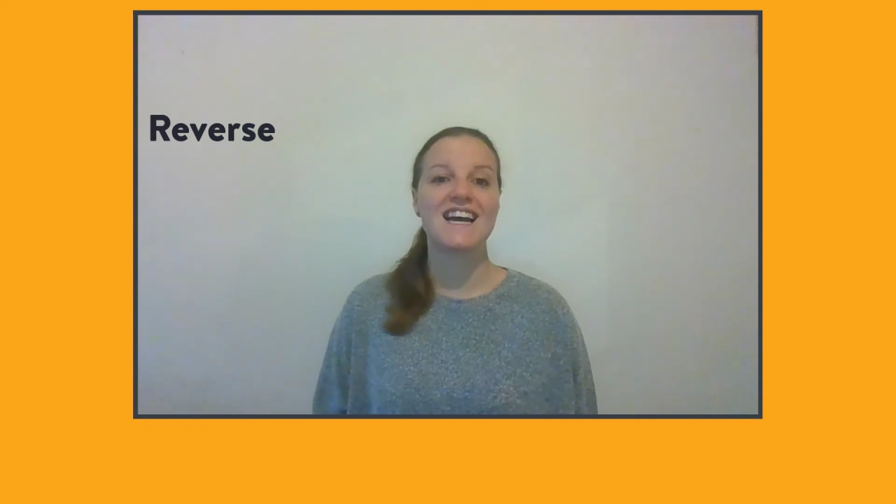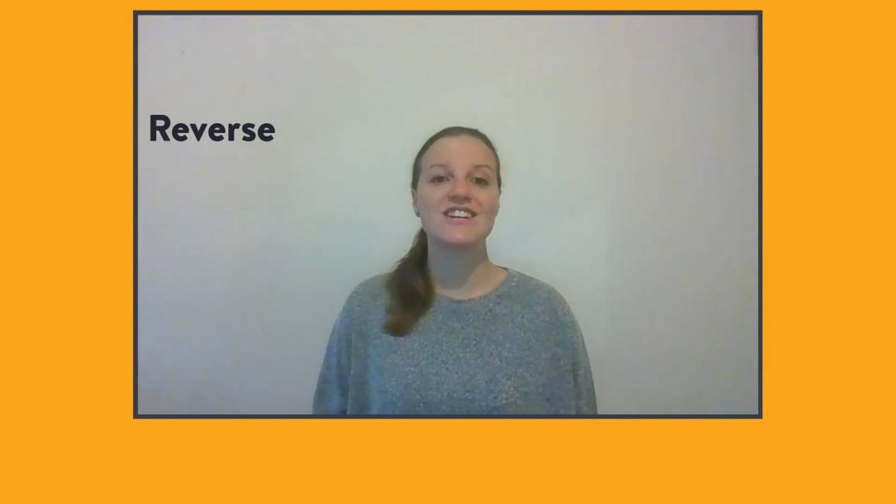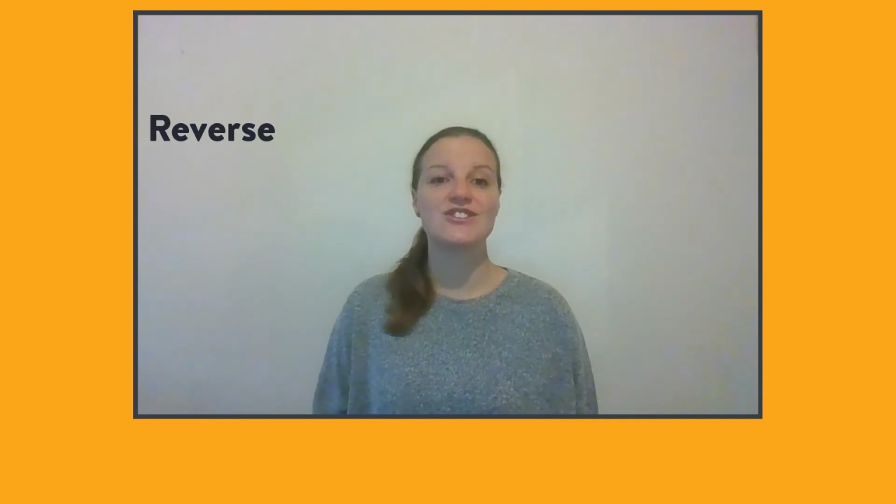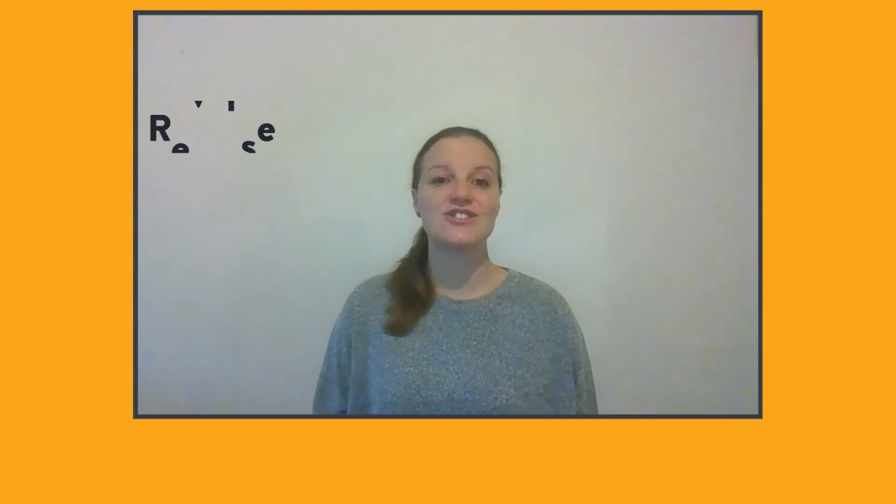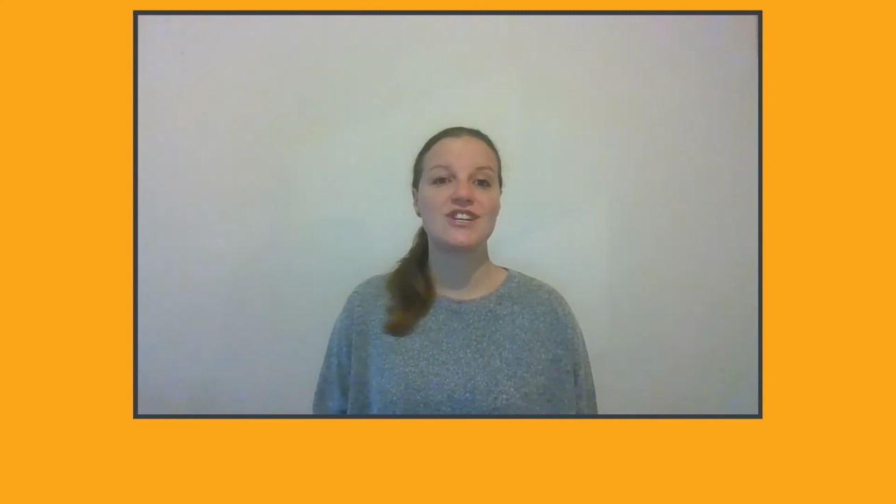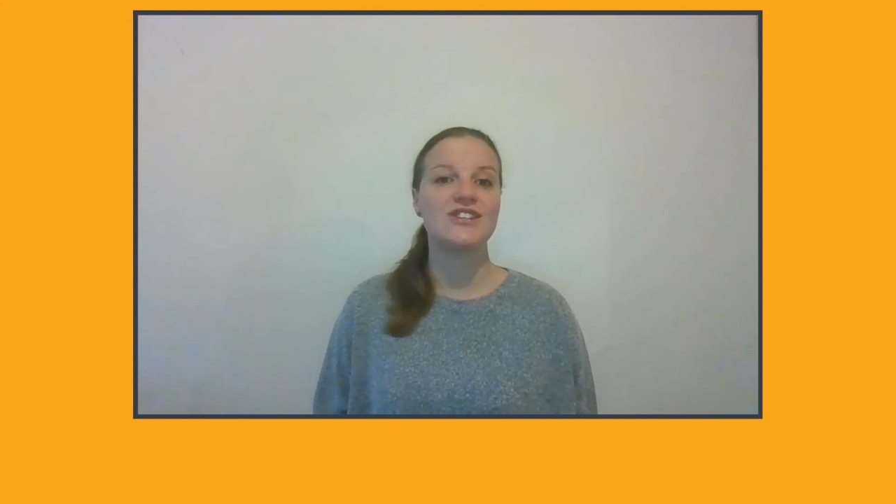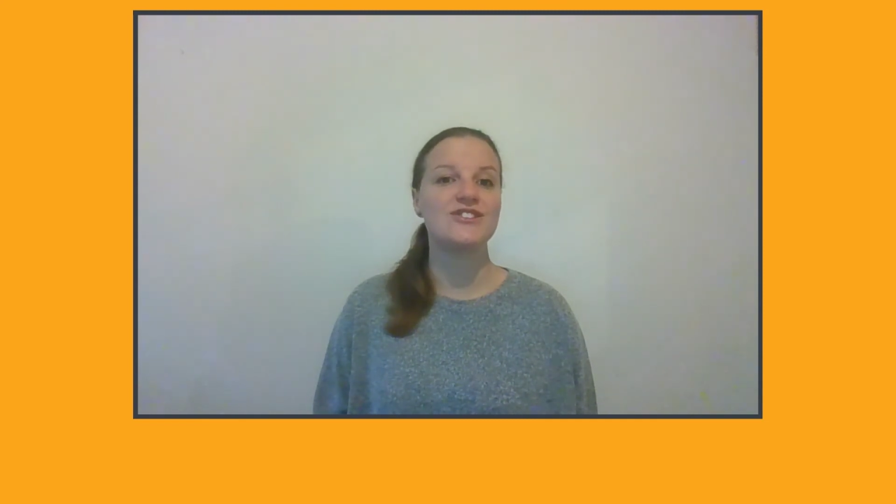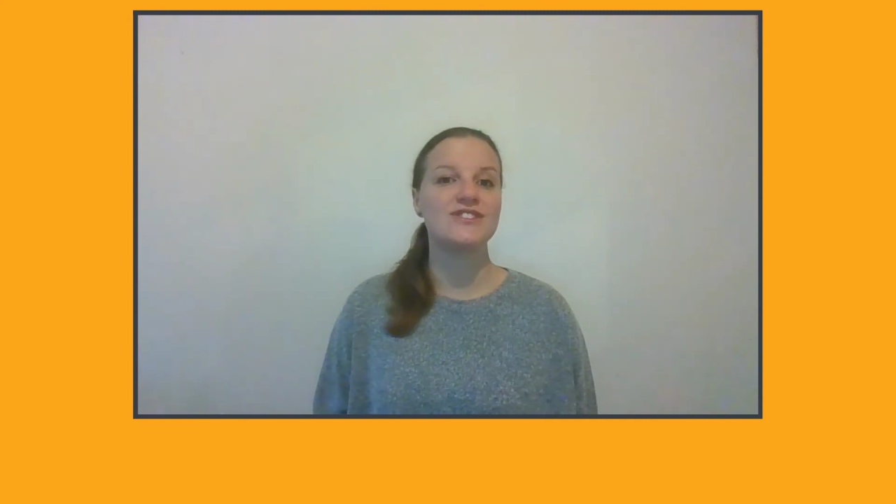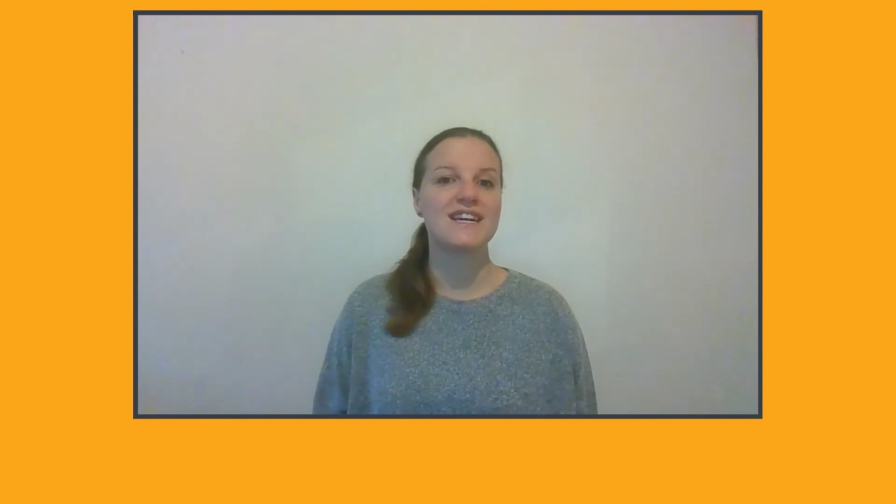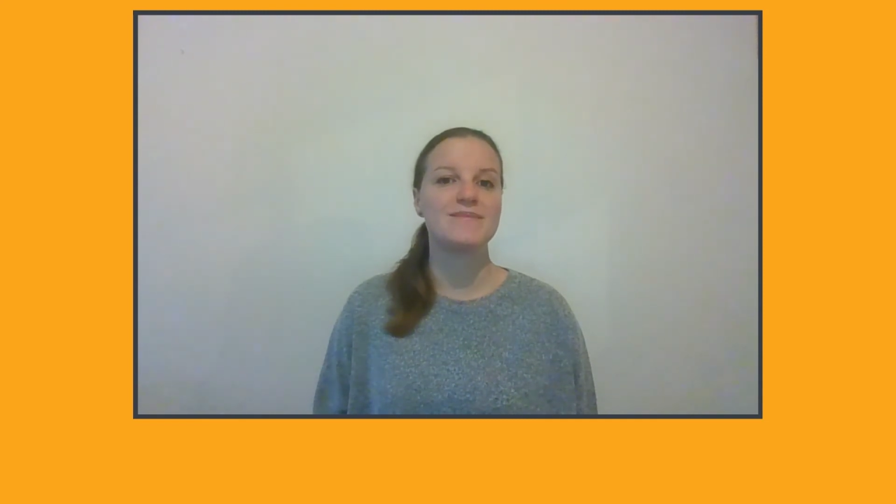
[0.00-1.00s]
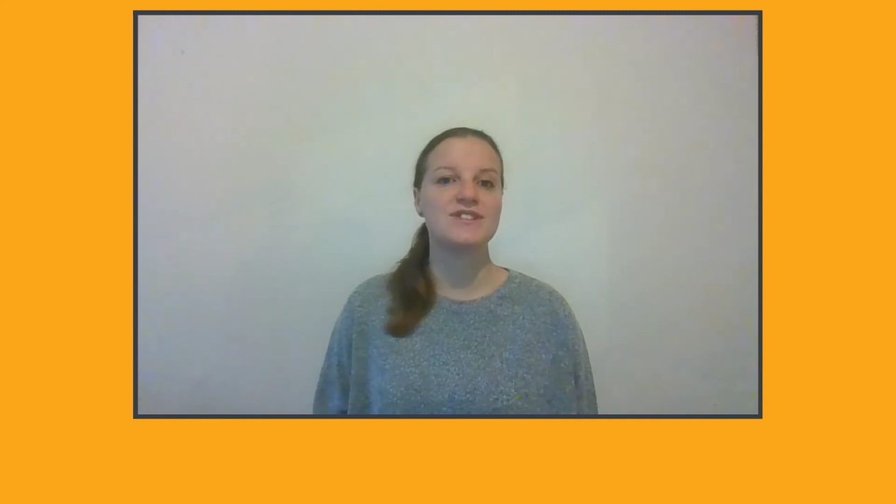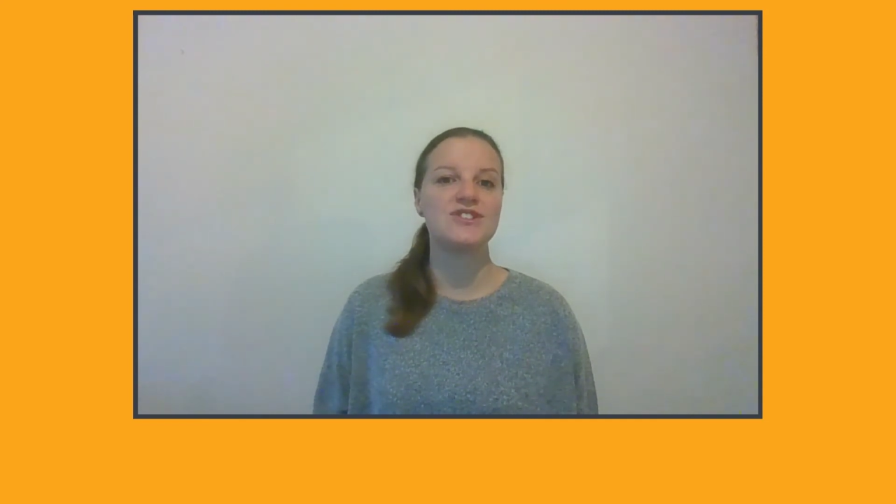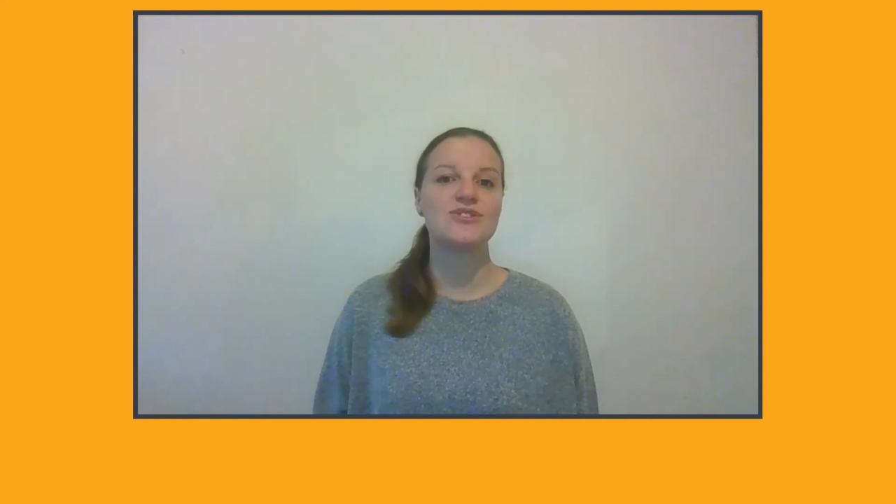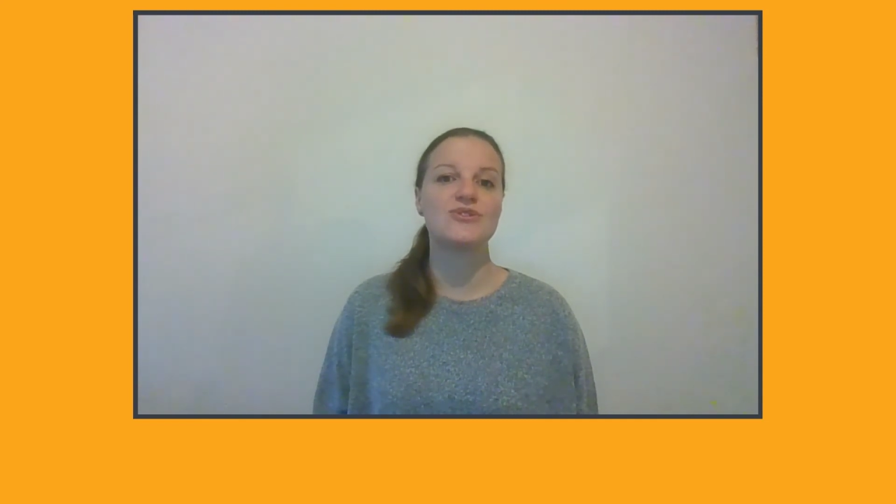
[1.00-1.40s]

action to undo damage